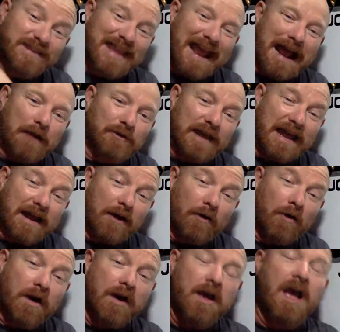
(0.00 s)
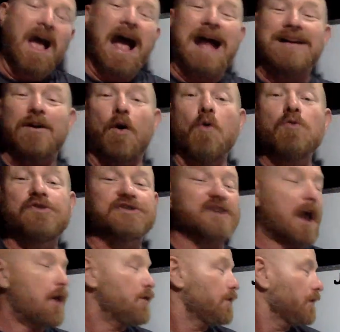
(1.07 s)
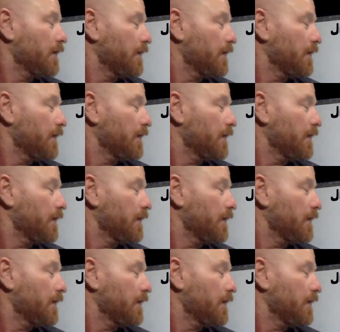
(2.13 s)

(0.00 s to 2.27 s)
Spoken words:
downhill. And also,